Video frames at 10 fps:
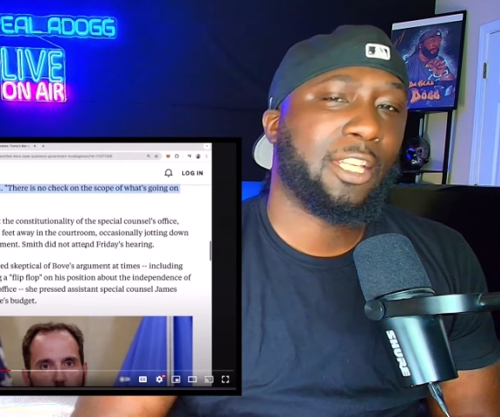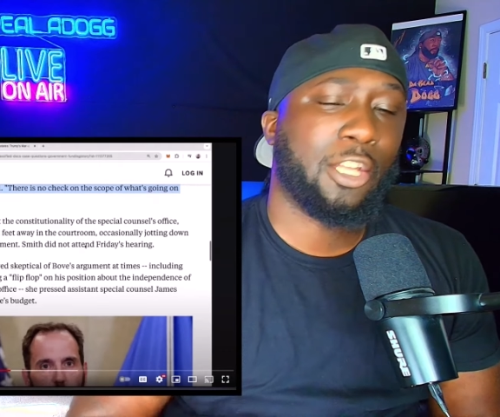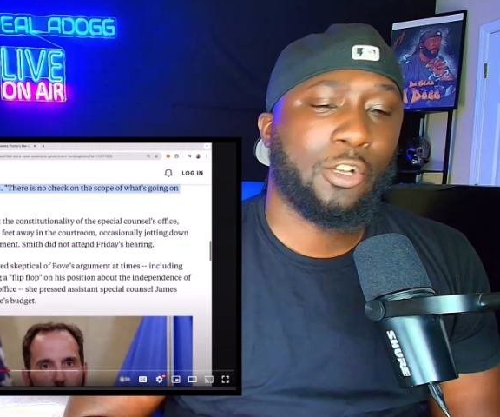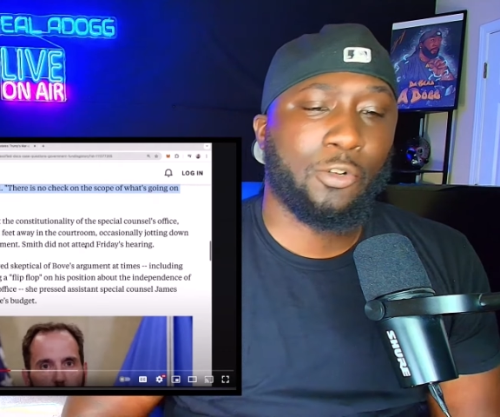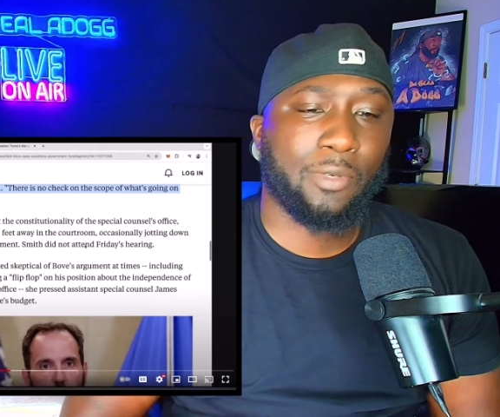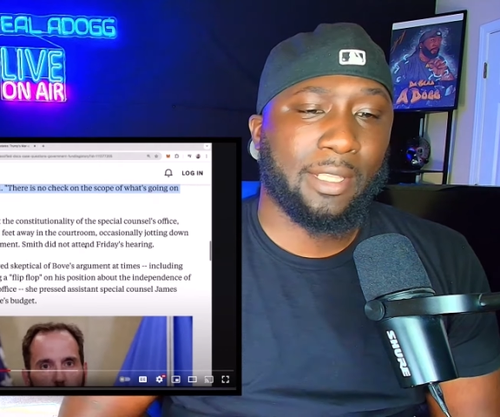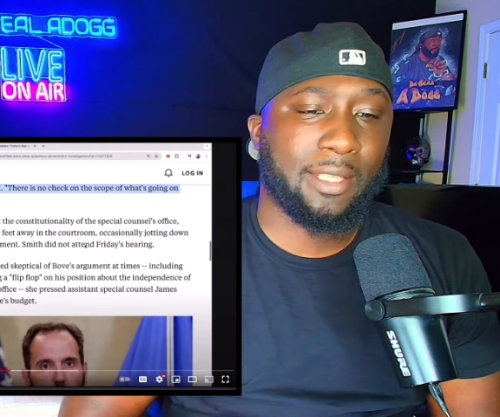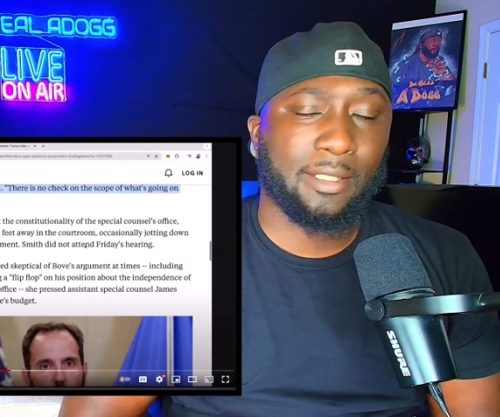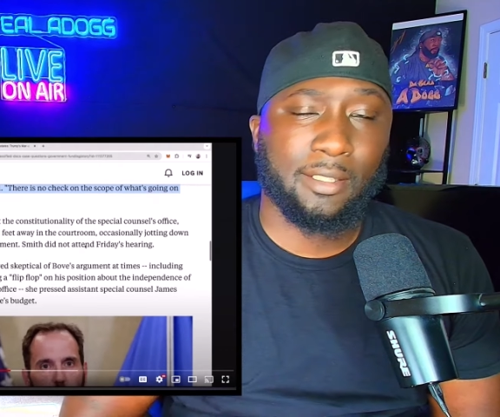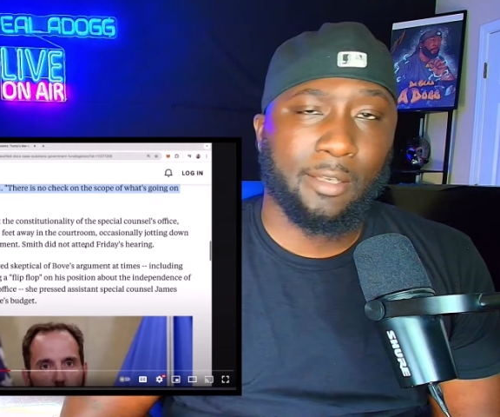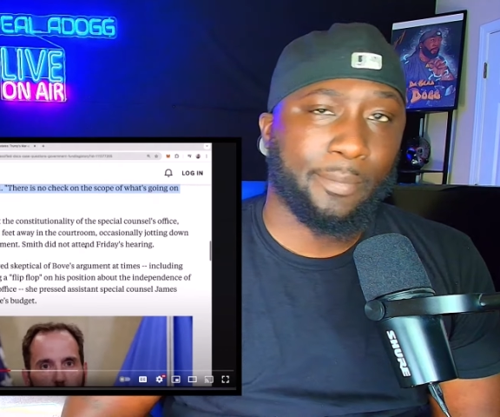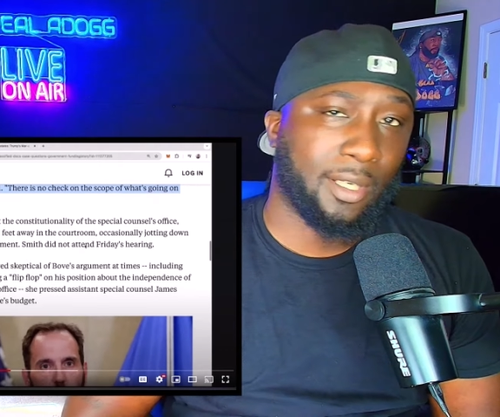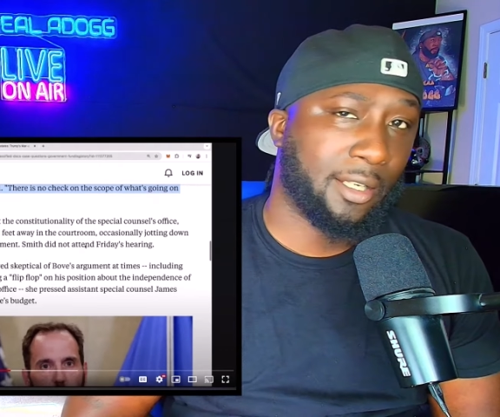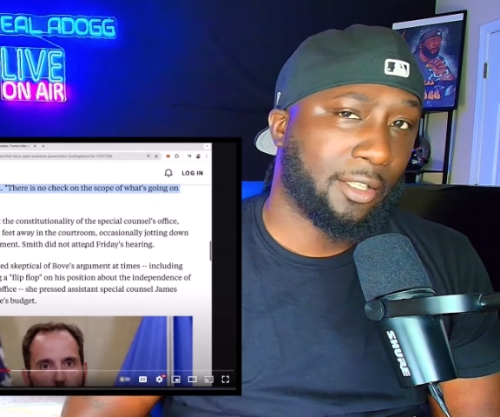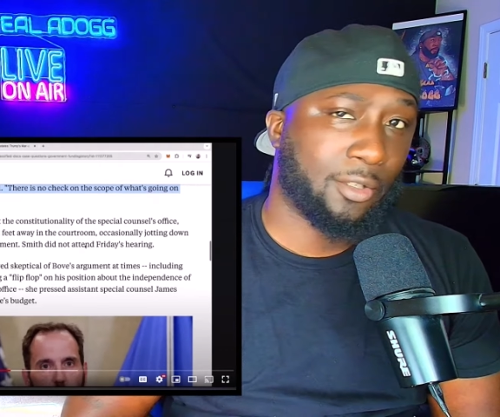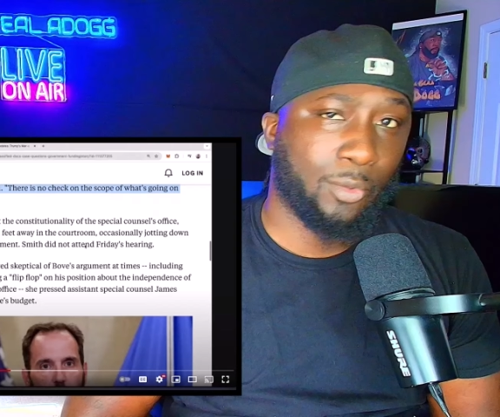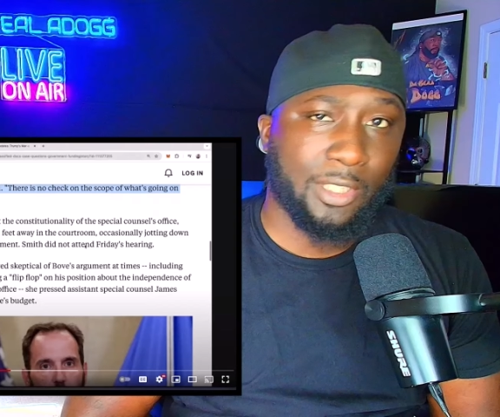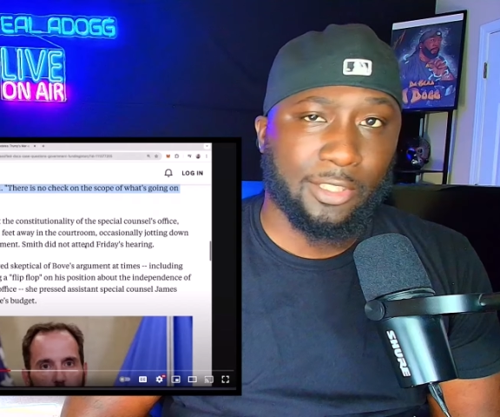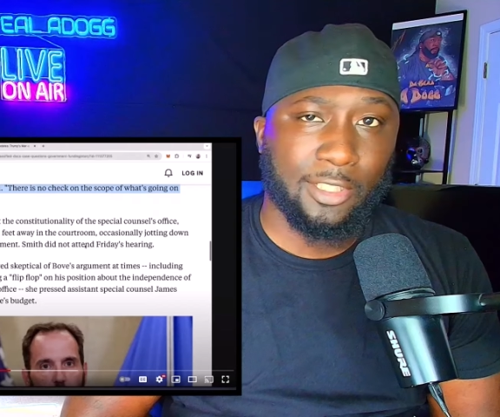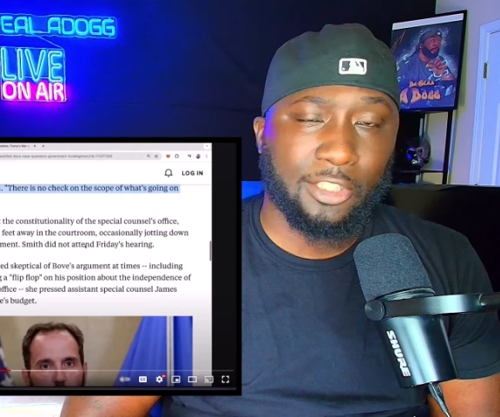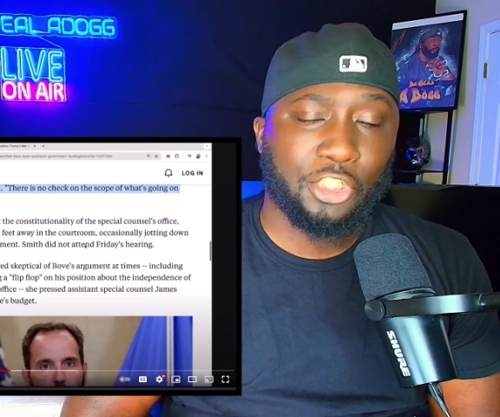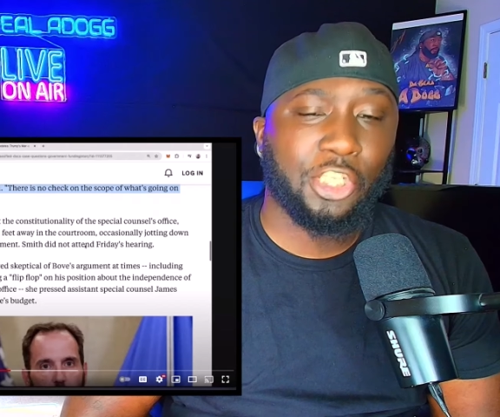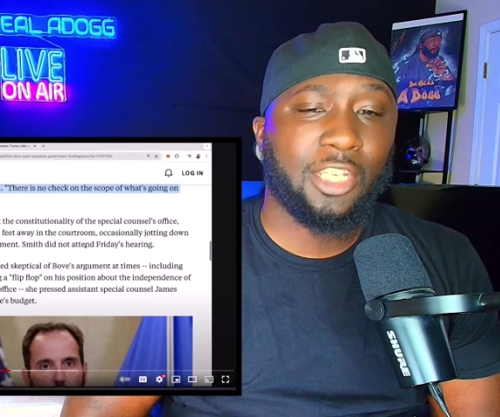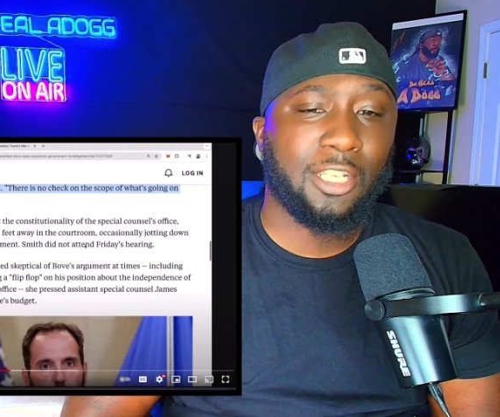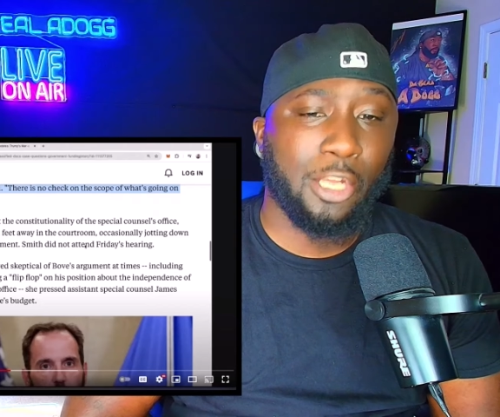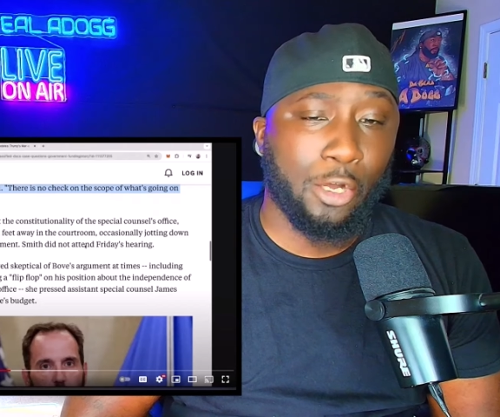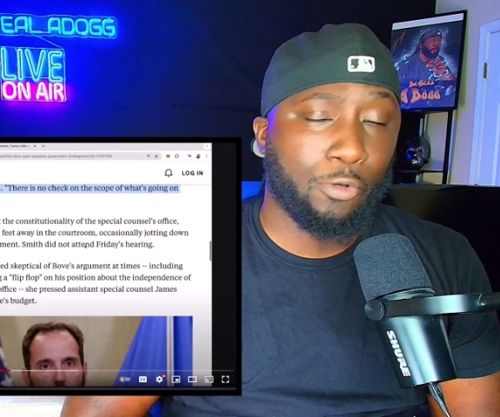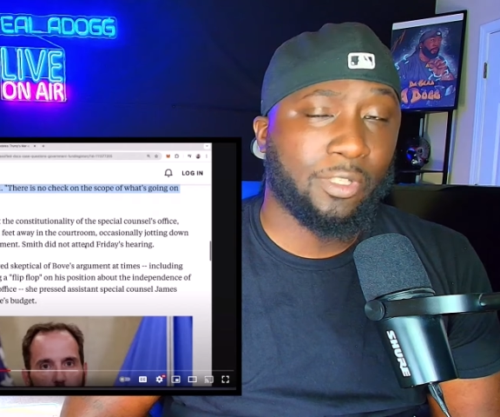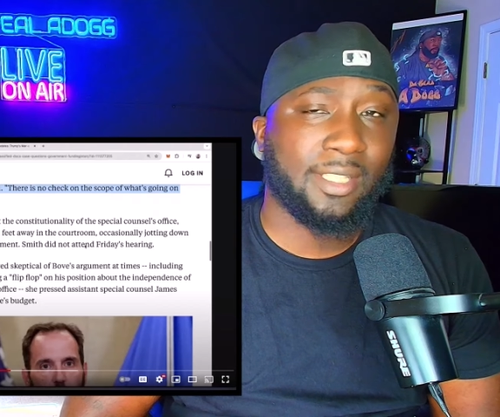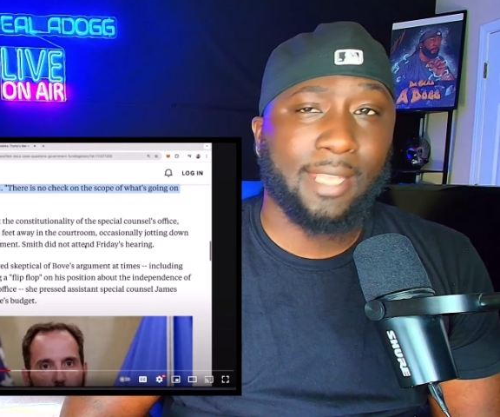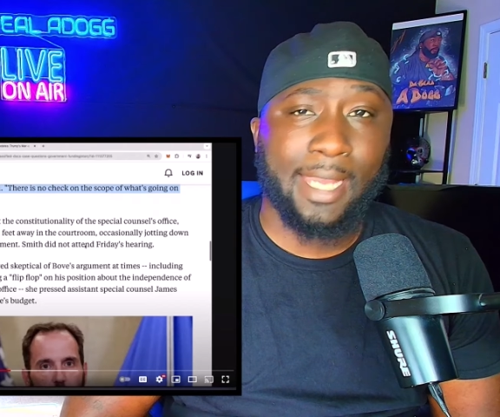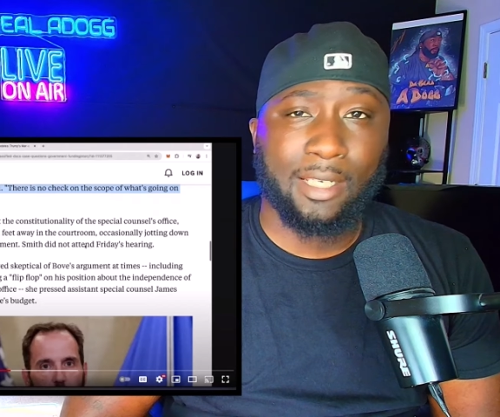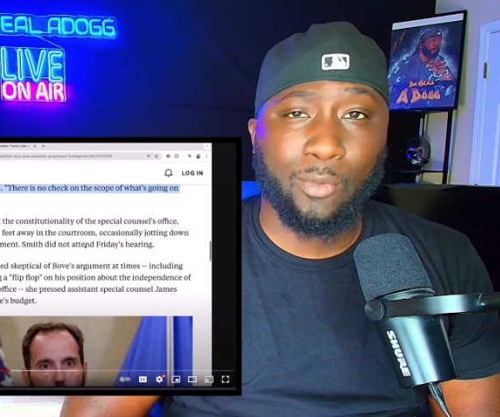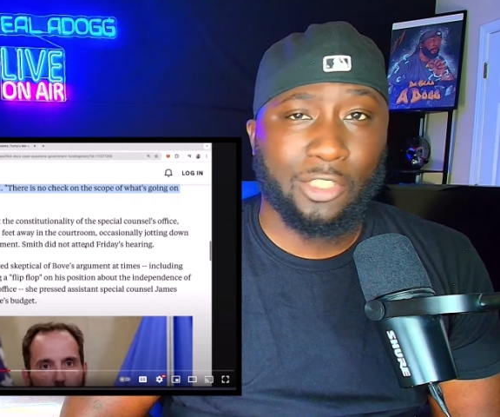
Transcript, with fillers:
Speaker 1: know that this is a political witch hunt. She knows exactly what